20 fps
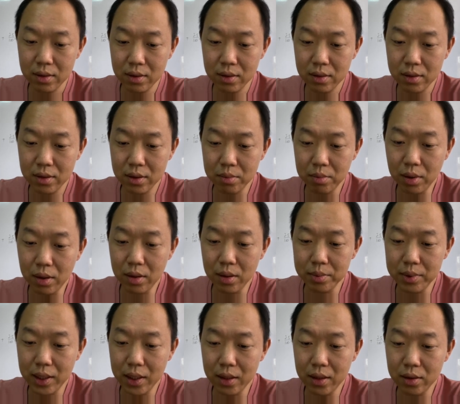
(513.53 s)
she brought
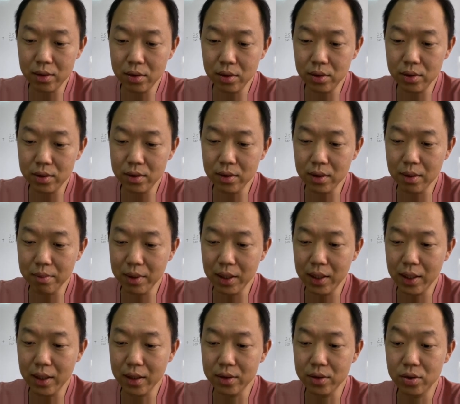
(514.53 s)
object A close to the
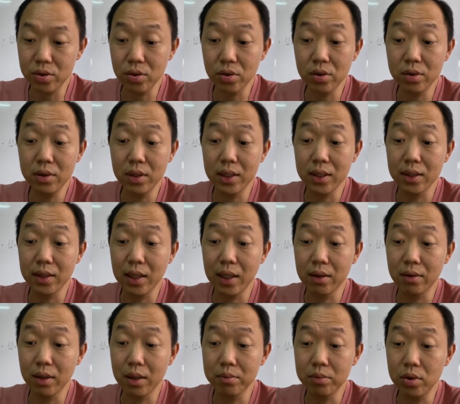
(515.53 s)
magnet as shown in
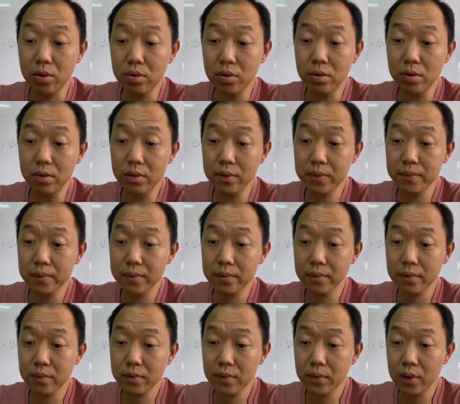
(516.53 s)
diagram 2
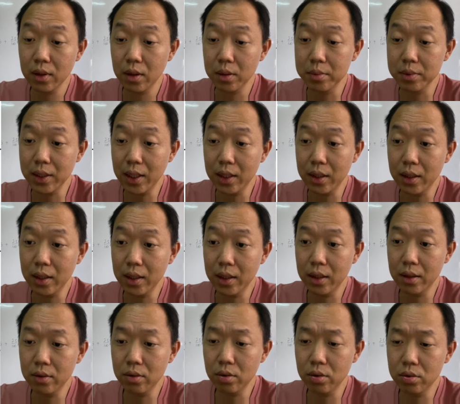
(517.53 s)
object
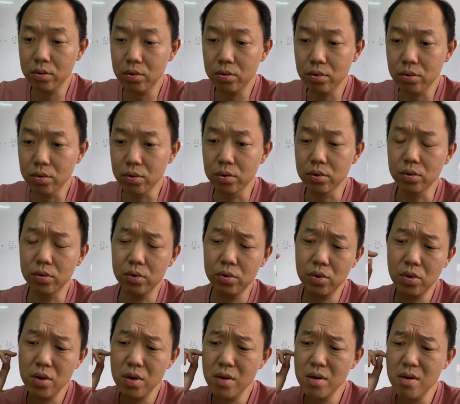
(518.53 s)
A go to
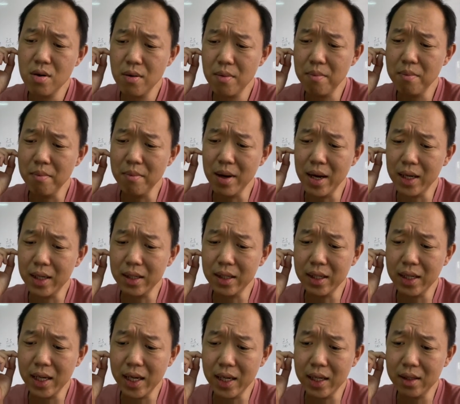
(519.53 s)

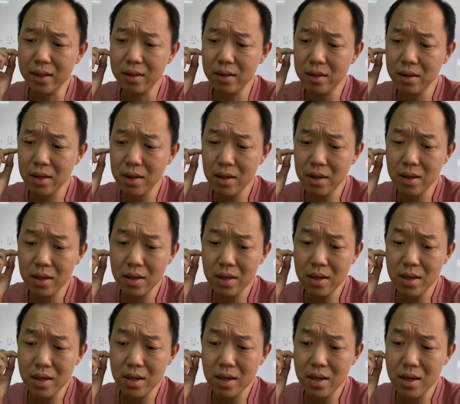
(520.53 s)
magnet
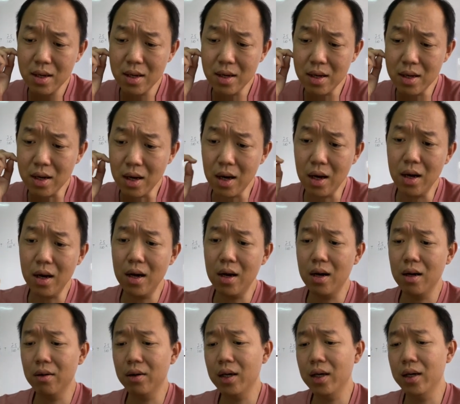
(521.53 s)

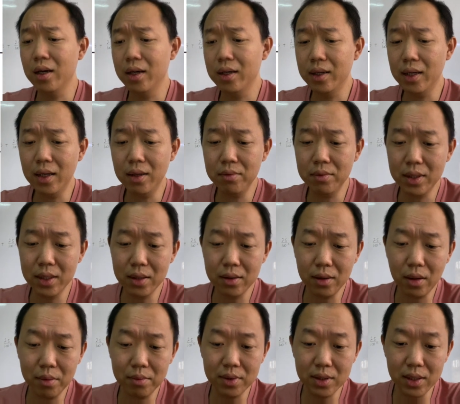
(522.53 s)
Ah, okay, and then we
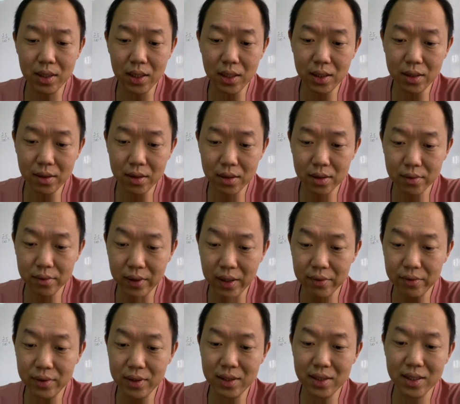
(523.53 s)
observe
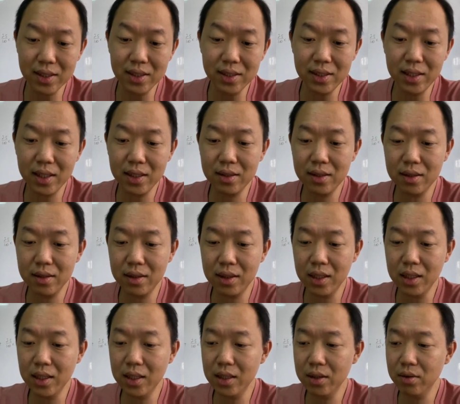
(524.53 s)
at first is
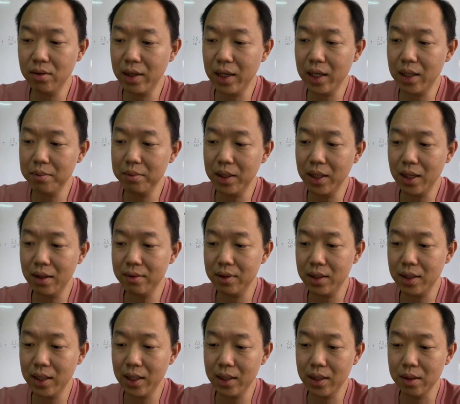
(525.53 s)
60 gram, then after
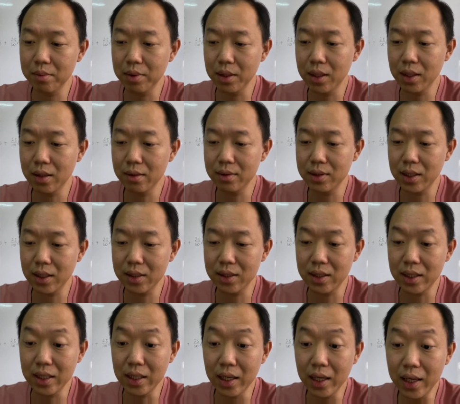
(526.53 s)
that it became
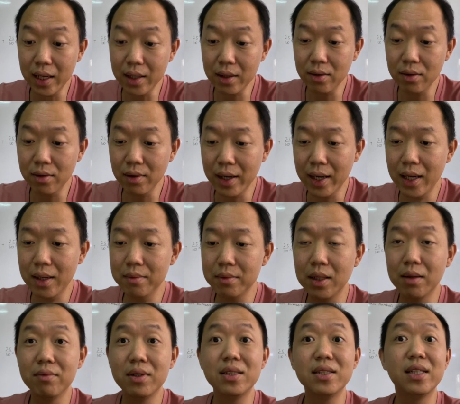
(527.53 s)
68 gram.
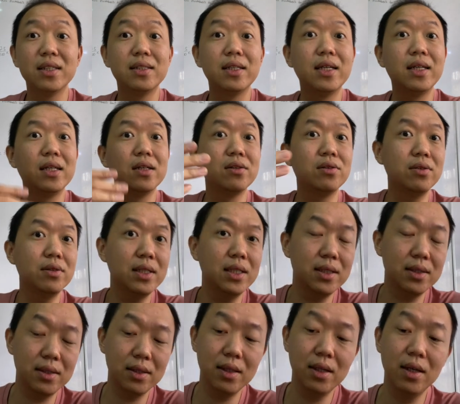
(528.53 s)
That means there's an
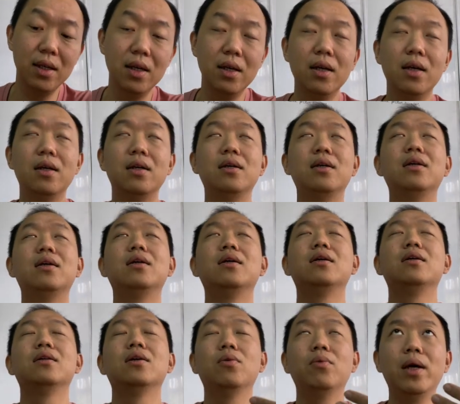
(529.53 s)
increase
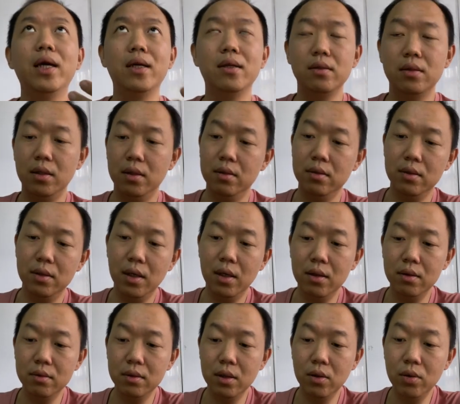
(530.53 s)
in the weight.
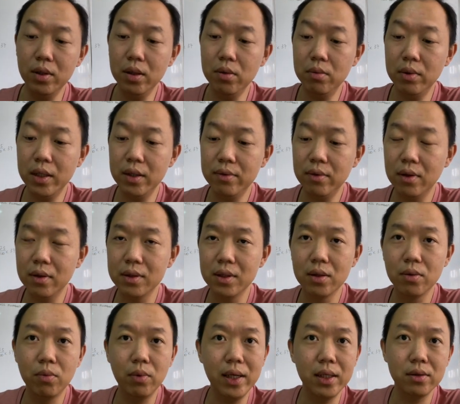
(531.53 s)
Now the only way for
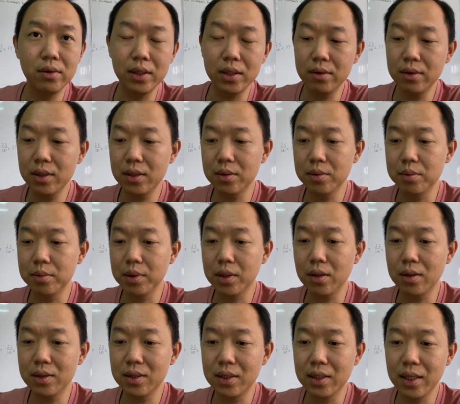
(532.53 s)
the weight to increase is
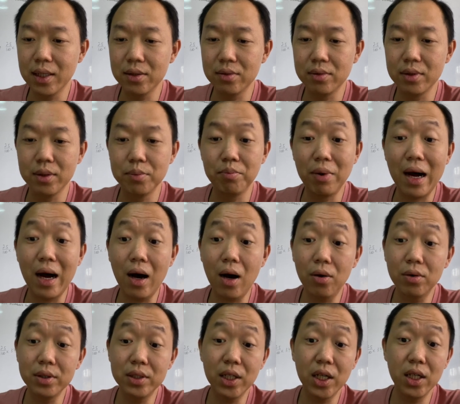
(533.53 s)
because there's
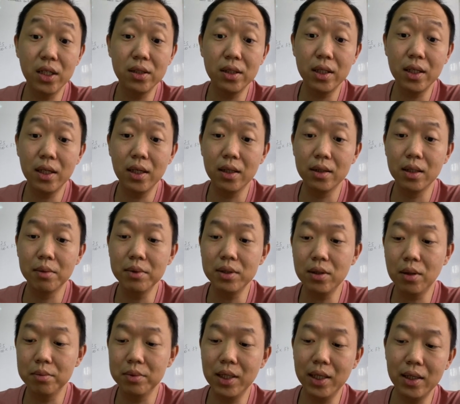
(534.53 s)
repulsion here. That means
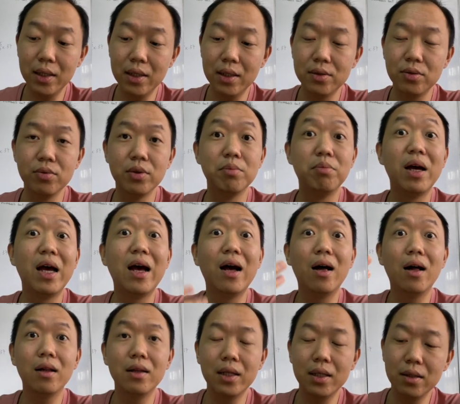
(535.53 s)
object A is
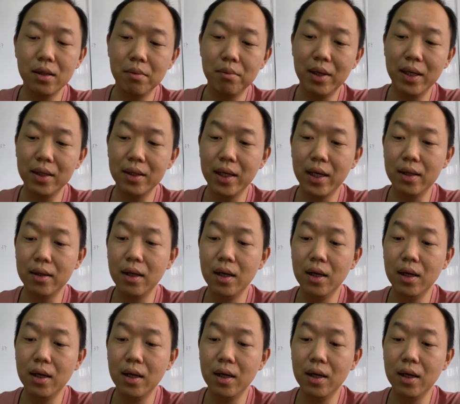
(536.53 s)
repelling the magnet.